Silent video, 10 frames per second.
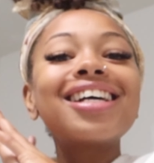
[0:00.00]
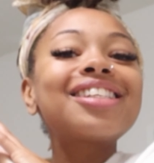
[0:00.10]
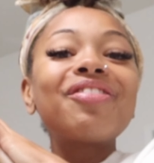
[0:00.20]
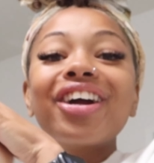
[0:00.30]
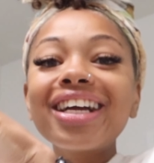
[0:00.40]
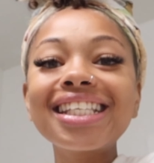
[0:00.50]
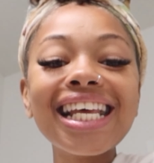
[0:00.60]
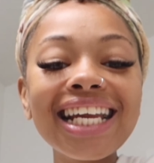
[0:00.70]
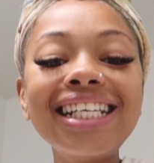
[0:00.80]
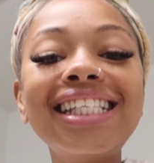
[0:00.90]
It's a very
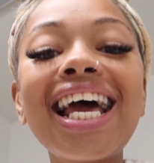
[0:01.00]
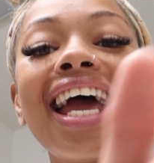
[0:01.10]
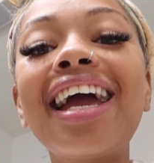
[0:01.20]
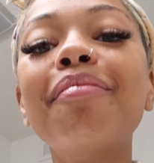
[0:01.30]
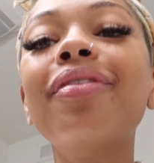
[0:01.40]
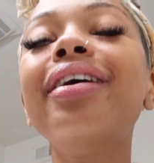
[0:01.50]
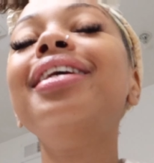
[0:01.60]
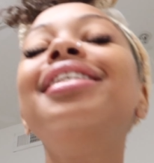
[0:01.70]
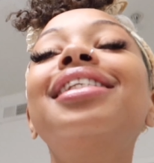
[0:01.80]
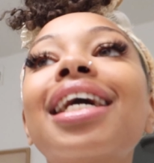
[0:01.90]
exciting day. I'm
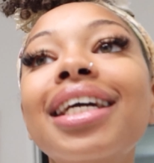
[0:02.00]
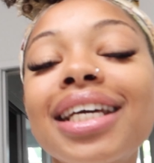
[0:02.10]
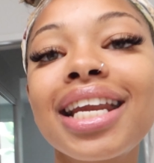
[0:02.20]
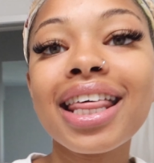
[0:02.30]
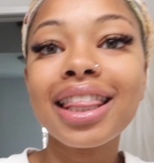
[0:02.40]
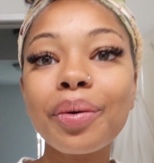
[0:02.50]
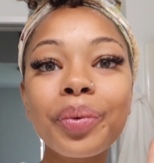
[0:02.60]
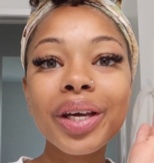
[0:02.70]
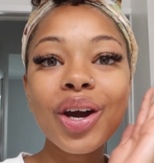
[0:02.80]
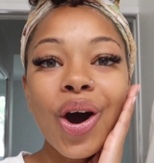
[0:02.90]
very excited
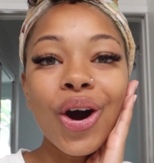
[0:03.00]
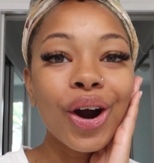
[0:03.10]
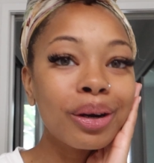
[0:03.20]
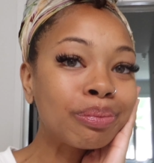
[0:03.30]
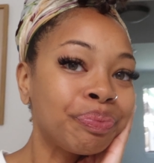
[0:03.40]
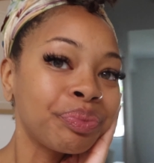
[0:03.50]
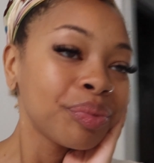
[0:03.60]
that we are,